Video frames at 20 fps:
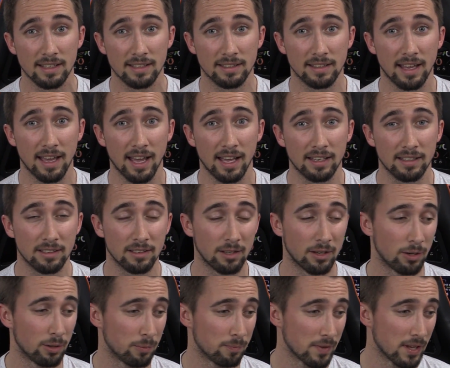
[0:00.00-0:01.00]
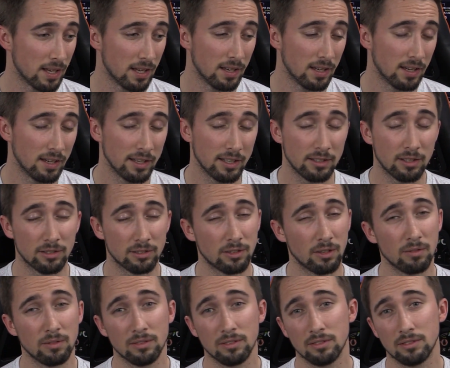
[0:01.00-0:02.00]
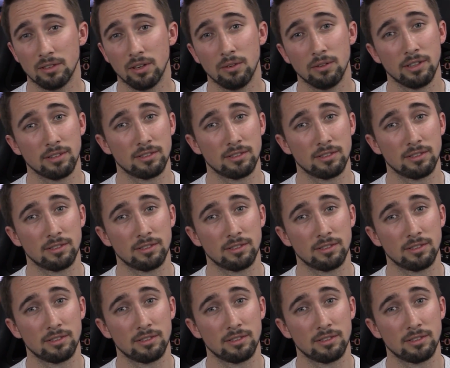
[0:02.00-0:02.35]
that, you don't